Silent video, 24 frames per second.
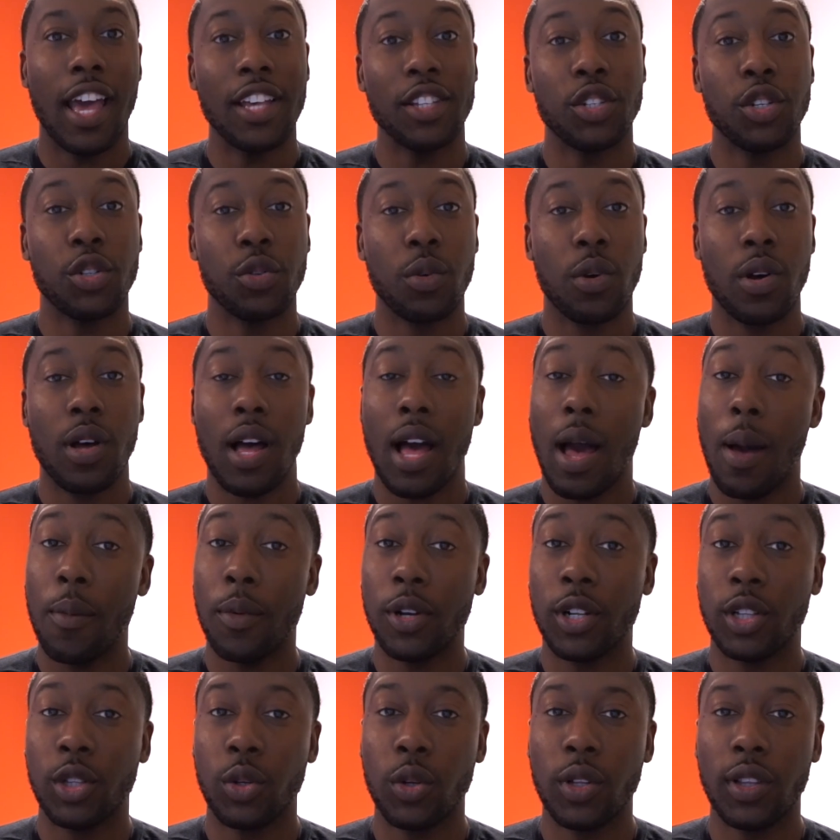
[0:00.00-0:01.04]
As usual, I'm
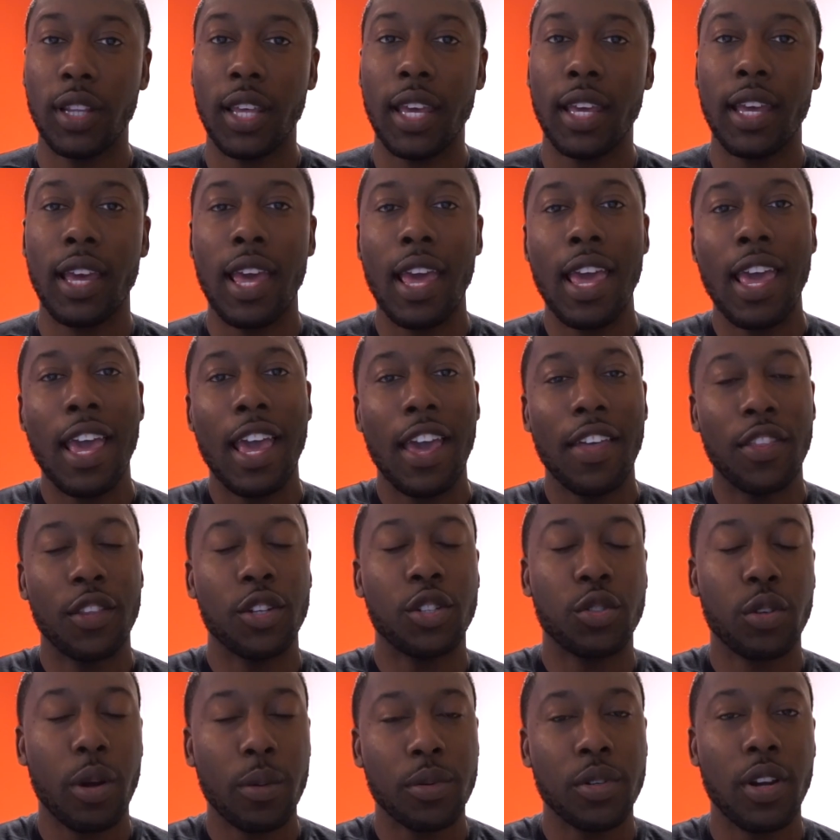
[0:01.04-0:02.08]
going to include a link in the
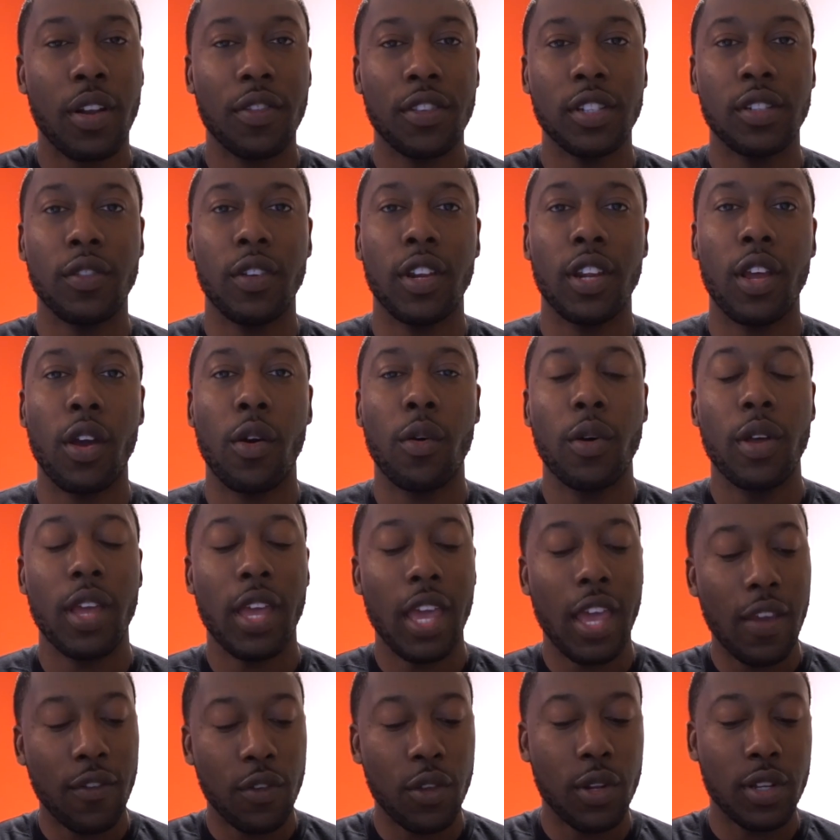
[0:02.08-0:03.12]
description of this video
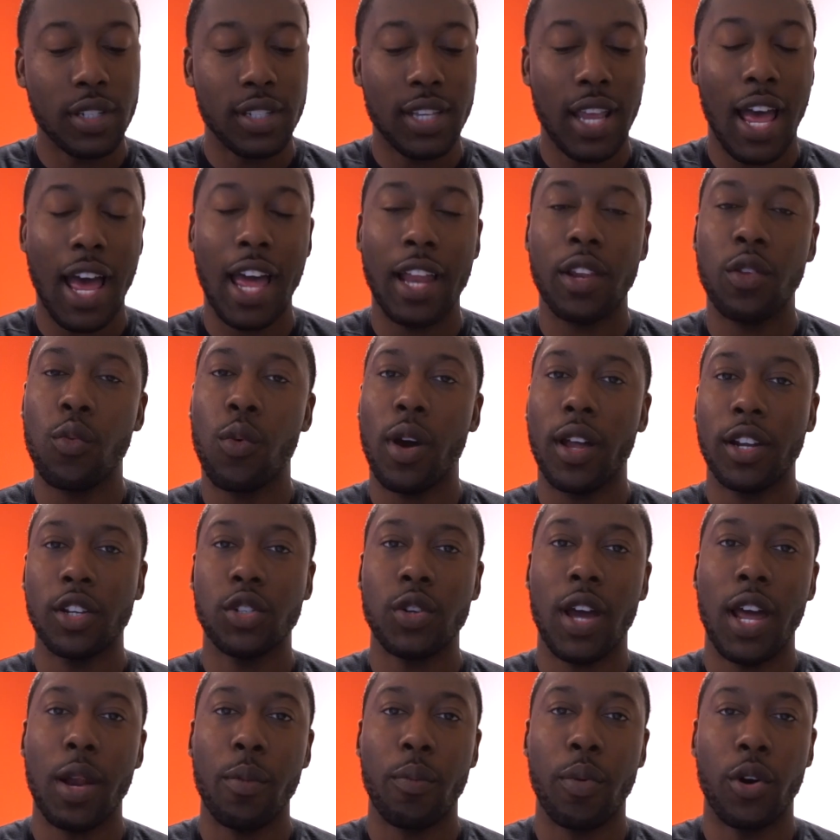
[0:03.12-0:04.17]
if you decide you want
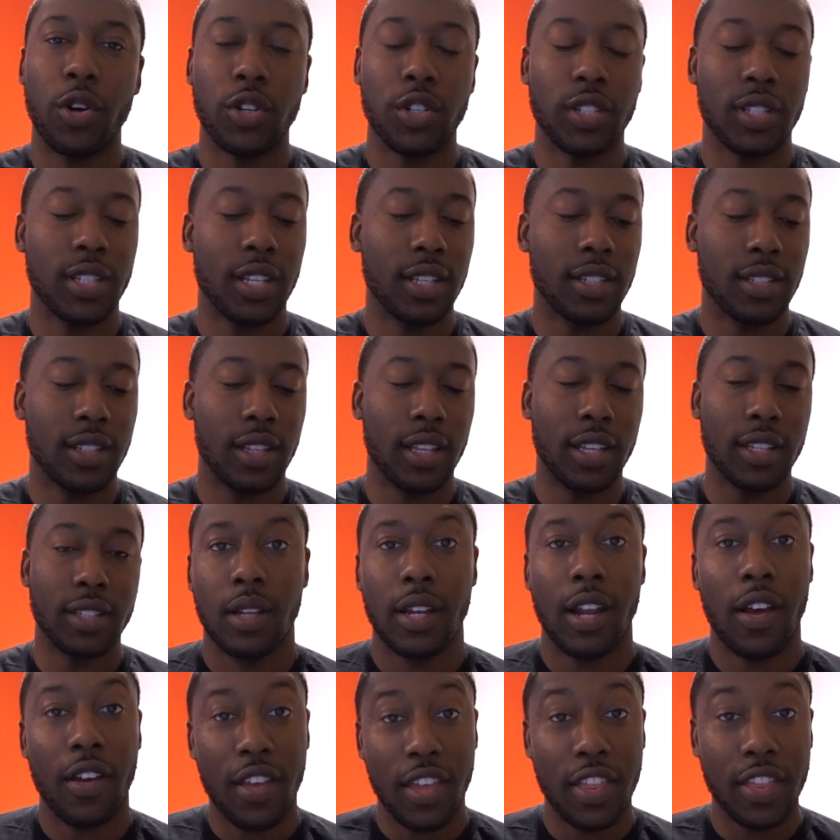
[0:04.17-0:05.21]
to try to purchase these cleats.
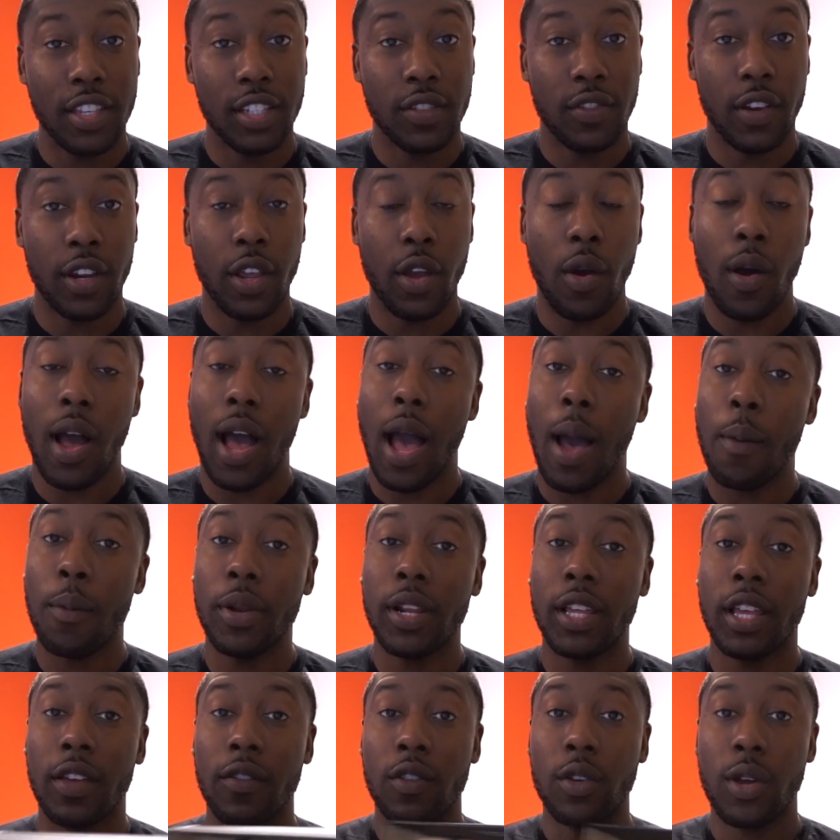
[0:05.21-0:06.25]
Now in this video, I'm
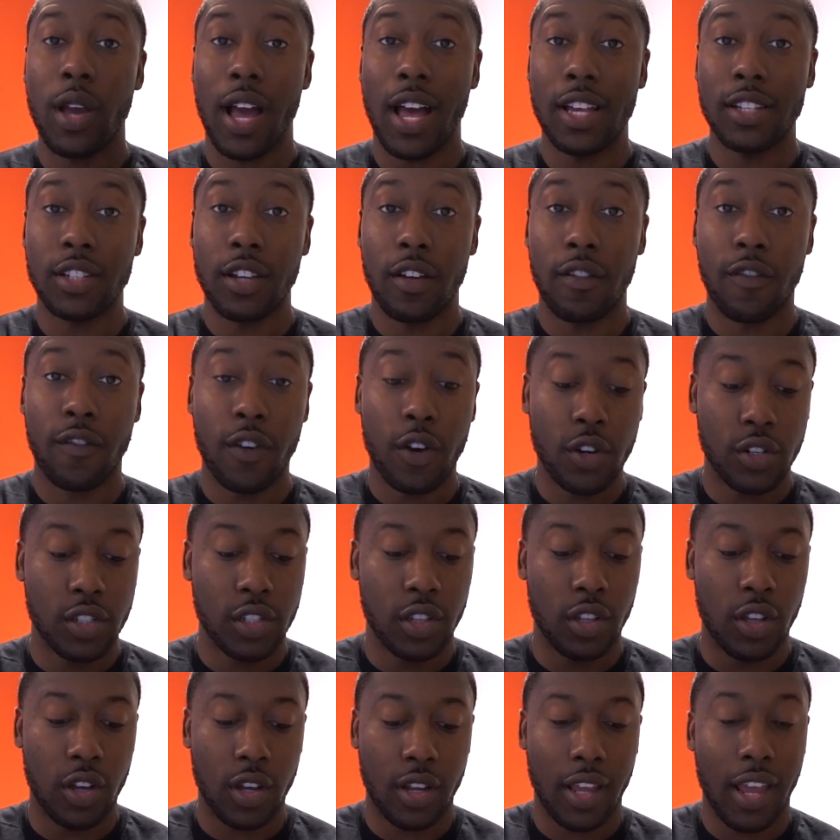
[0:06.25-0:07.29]
going to give you guys a
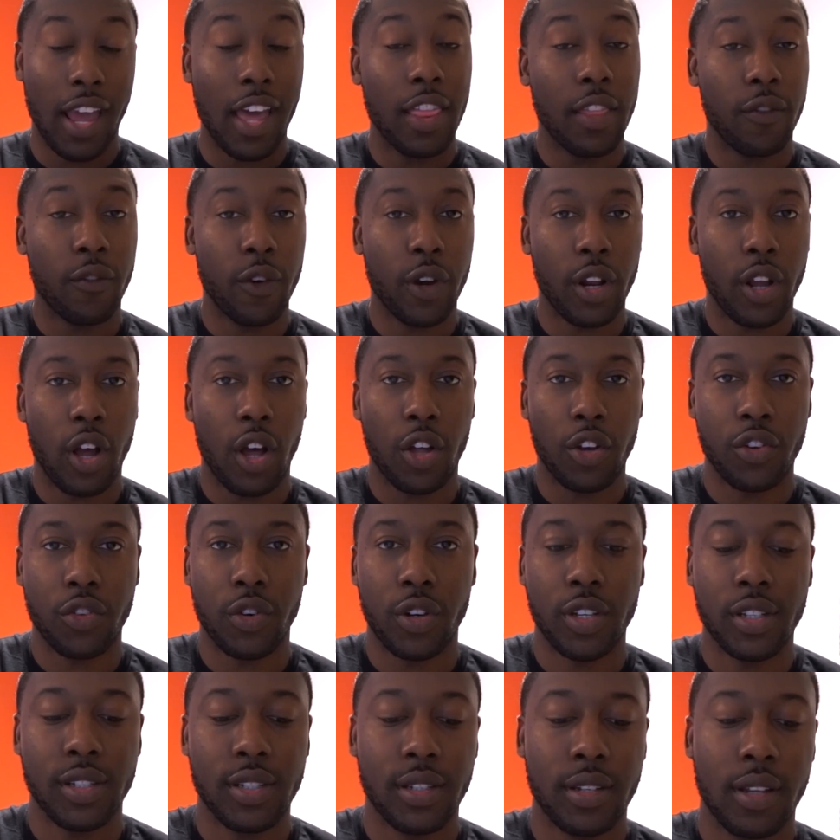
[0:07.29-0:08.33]
first look at Freak
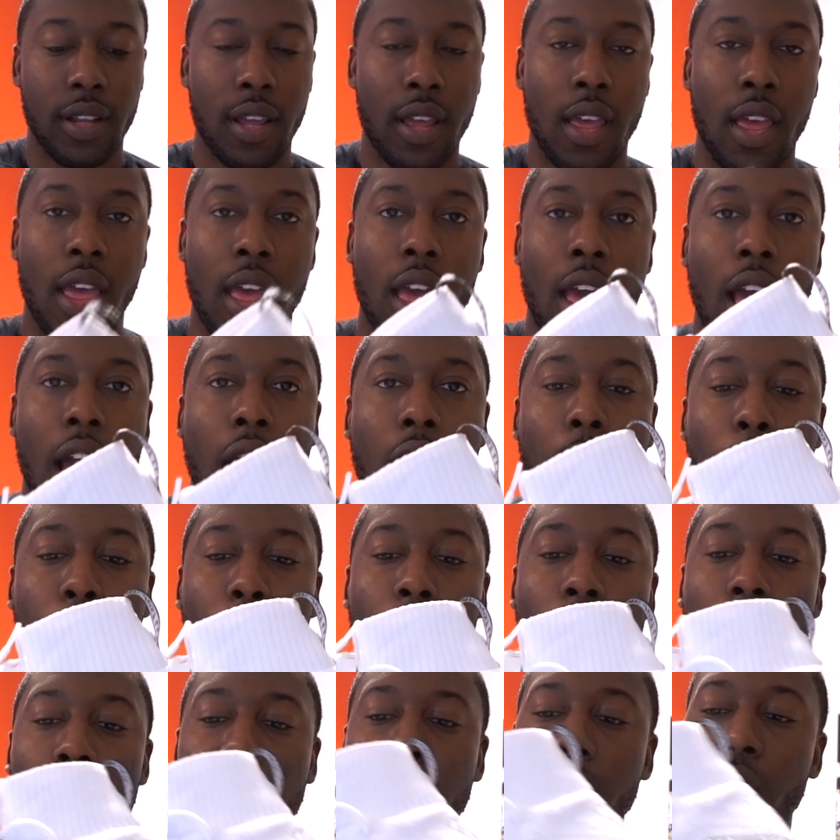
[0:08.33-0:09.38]
Ultras, I'm
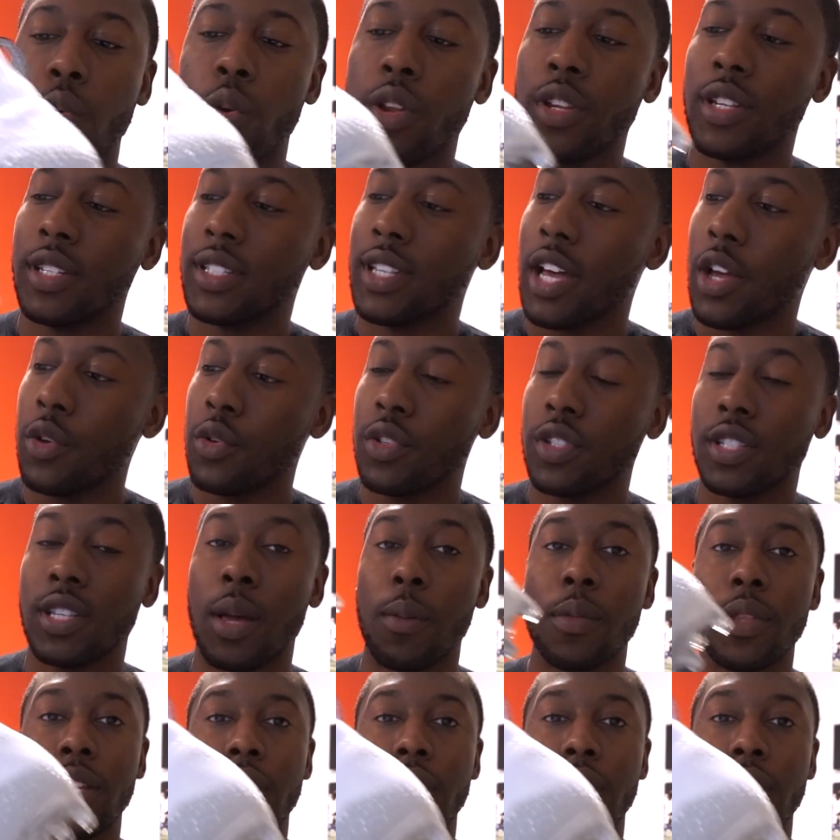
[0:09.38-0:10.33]
also going to tell you some